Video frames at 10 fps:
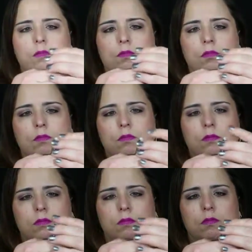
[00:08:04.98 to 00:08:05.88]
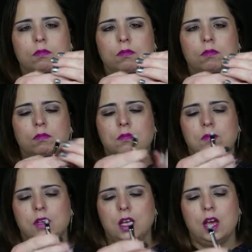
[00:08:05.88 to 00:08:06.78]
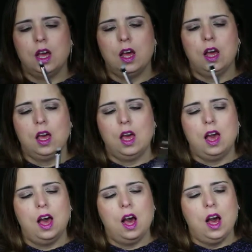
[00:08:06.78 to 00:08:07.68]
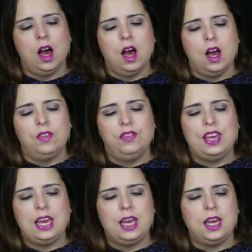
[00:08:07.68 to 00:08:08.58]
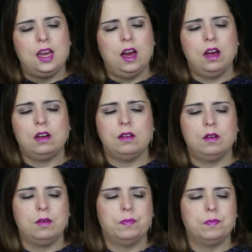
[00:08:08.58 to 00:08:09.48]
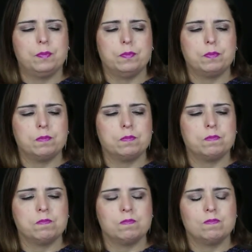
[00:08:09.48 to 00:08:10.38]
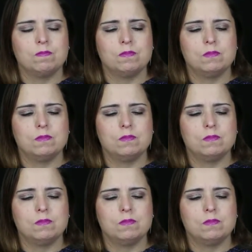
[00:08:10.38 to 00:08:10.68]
Nobody speaks.